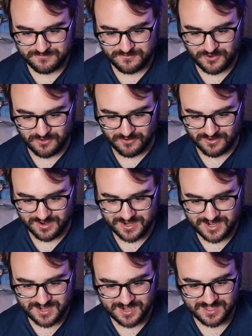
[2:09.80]

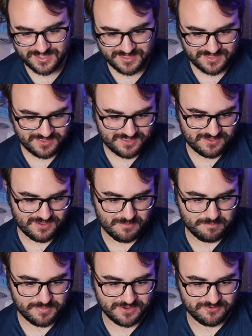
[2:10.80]
For a
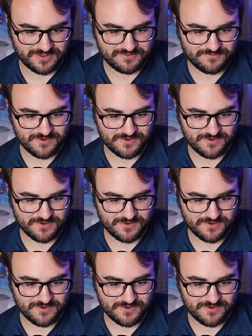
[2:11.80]
big one,